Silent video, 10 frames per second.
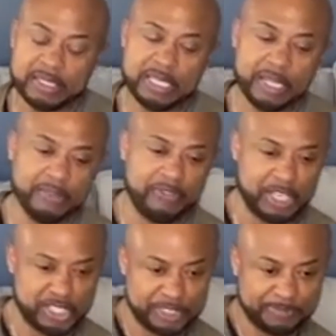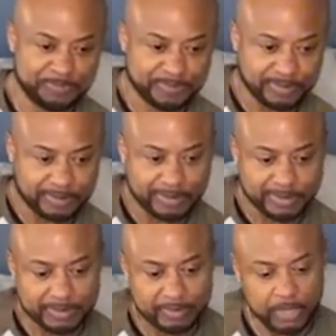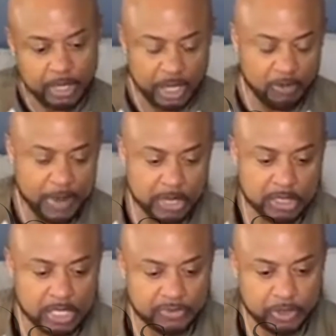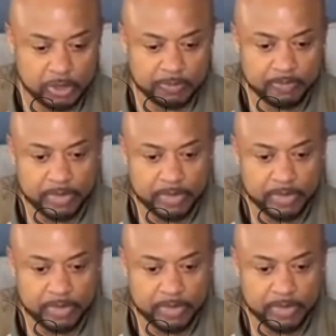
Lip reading: to television, Love and Marriage Huntsville.